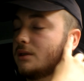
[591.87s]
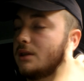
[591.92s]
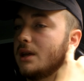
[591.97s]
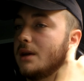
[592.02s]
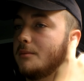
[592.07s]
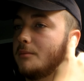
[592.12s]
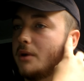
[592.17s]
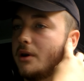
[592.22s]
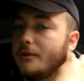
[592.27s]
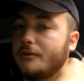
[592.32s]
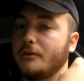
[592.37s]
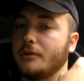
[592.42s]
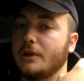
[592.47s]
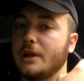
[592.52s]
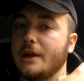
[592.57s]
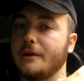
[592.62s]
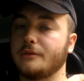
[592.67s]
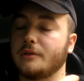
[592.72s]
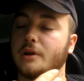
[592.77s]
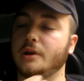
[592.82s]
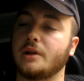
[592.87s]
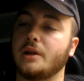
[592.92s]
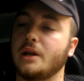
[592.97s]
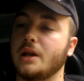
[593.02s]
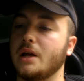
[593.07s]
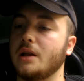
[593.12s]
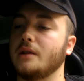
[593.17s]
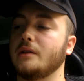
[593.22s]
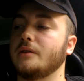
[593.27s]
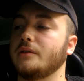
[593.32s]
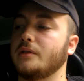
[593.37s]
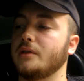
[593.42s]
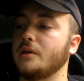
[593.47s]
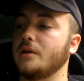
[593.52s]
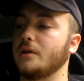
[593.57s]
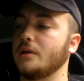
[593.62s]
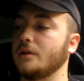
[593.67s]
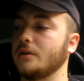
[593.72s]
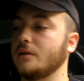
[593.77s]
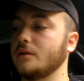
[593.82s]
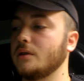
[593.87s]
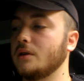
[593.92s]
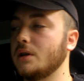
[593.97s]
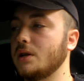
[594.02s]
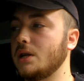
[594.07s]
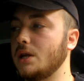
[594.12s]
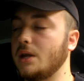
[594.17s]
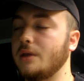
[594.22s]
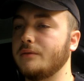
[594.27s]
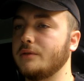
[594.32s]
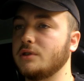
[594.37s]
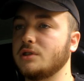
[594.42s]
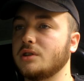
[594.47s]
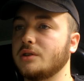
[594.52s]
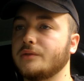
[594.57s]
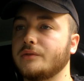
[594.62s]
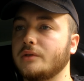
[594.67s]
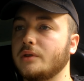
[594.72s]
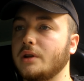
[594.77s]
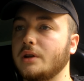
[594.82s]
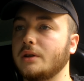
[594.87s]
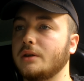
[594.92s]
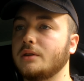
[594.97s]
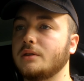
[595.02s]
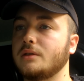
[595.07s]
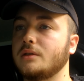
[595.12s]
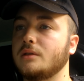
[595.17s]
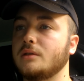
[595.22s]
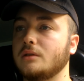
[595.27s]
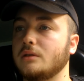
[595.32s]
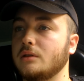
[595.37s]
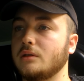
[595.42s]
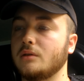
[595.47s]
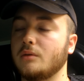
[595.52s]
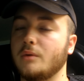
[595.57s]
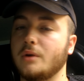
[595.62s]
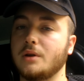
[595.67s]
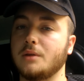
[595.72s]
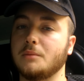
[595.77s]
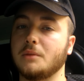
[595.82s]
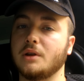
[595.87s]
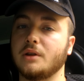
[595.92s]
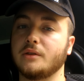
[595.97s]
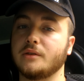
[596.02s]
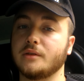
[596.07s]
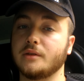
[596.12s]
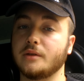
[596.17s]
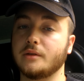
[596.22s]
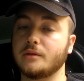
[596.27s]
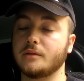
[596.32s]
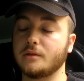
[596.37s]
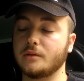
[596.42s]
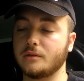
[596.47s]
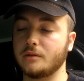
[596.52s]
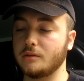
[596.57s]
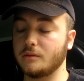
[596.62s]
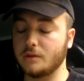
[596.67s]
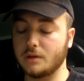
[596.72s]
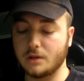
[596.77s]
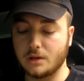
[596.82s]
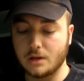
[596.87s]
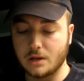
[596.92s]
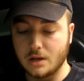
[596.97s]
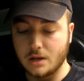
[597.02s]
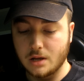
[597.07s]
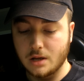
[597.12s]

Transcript: get muffled after I get out of this thing, and even just for 20 minutes to listen to it.